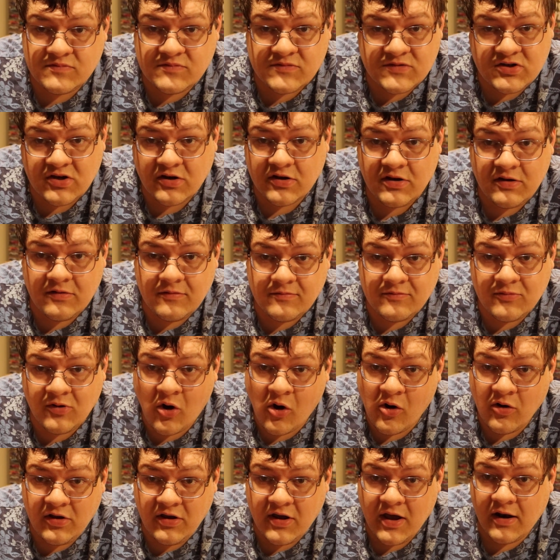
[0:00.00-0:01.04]
It's all you
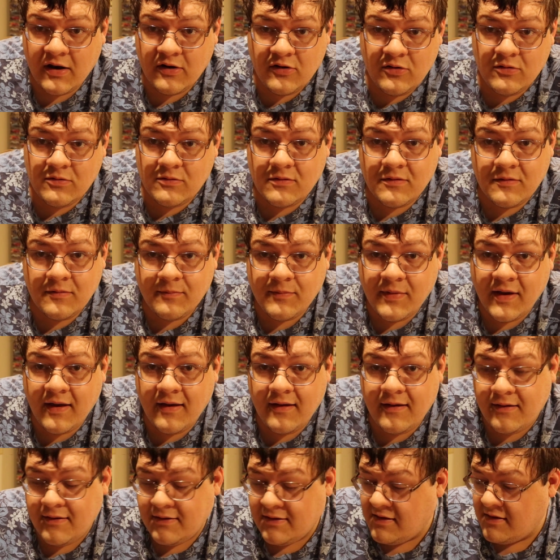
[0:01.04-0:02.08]
all you gotta do.
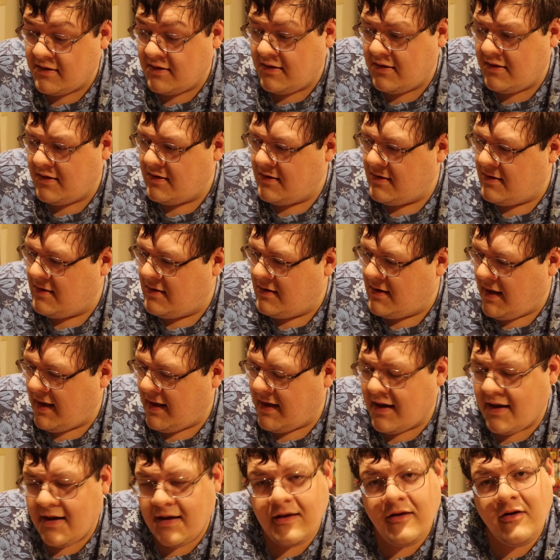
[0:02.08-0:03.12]
But
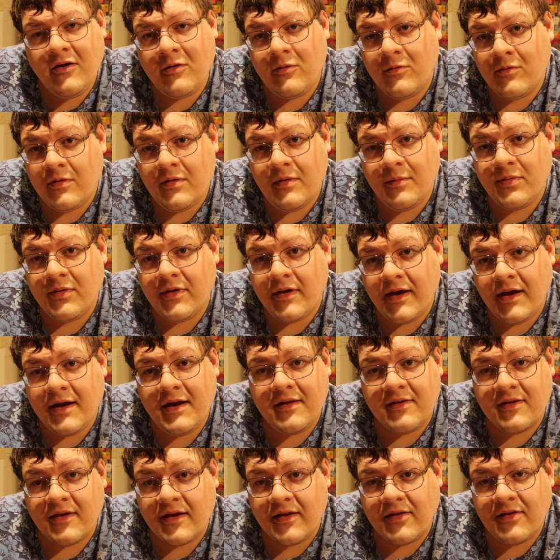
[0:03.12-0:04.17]
you can really play
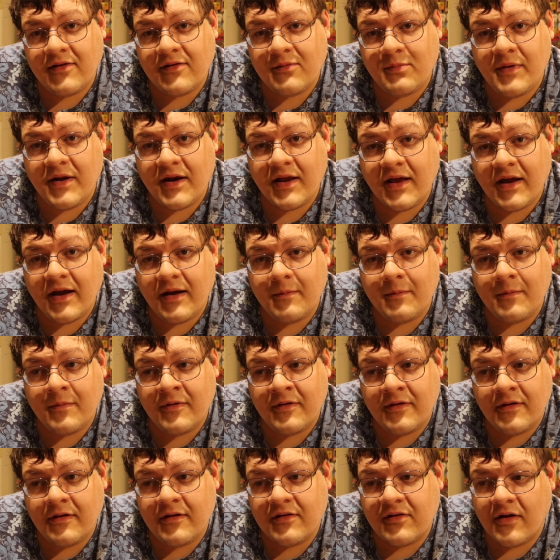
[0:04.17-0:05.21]
anything in this metagame,
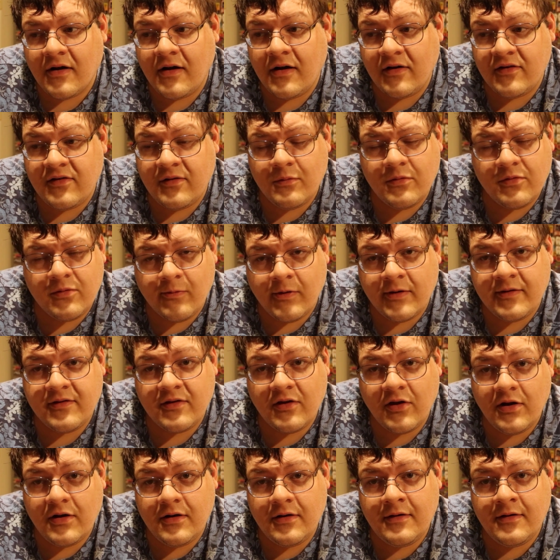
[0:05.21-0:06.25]
as long as it was once
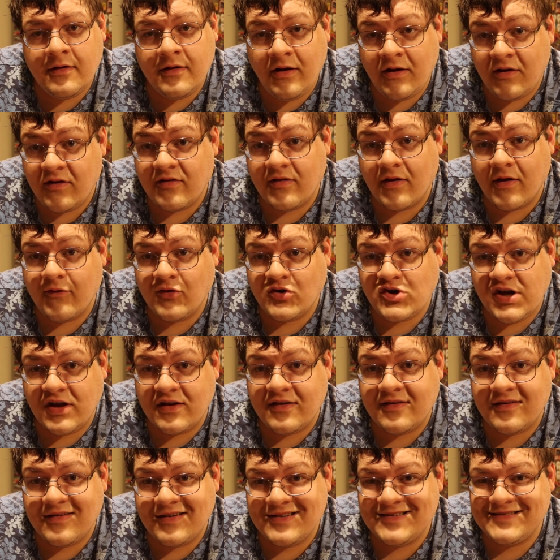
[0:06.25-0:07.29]
good, and still have a
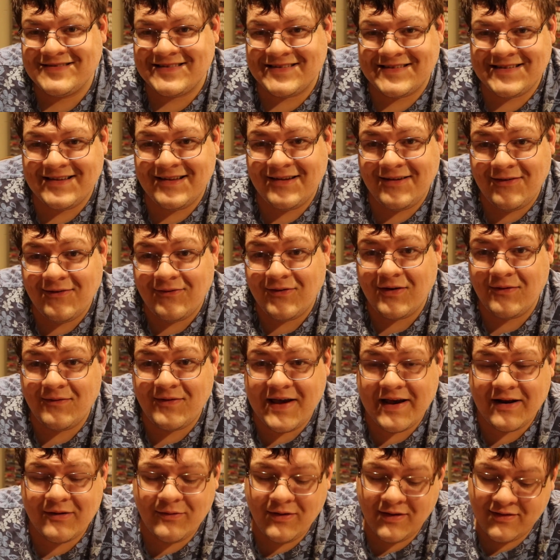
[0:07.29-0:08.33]
chance. Fun
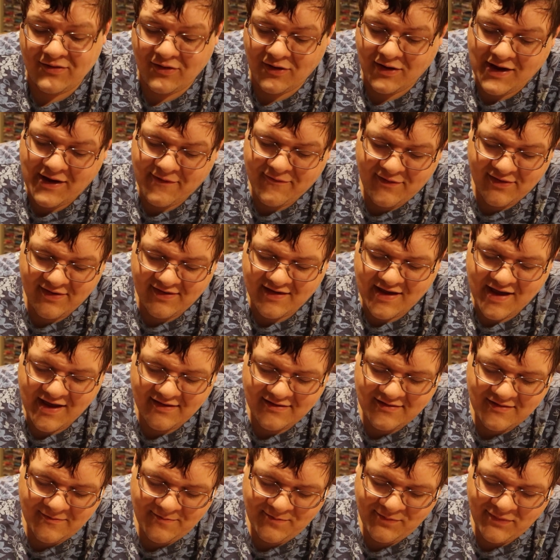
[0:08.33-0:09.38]
fact. Well, that's all I got for this,
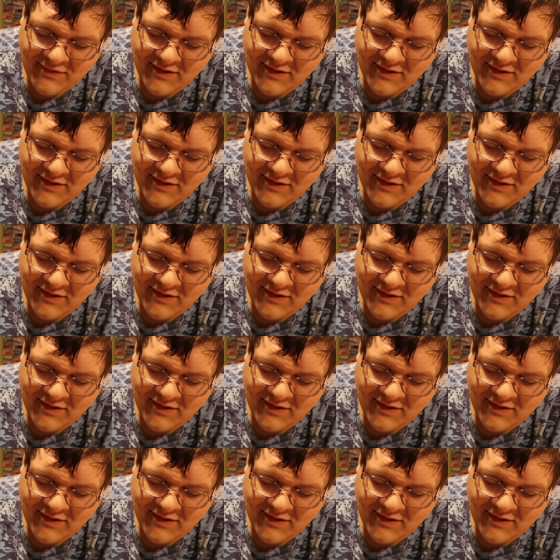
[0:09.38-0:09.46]
guys.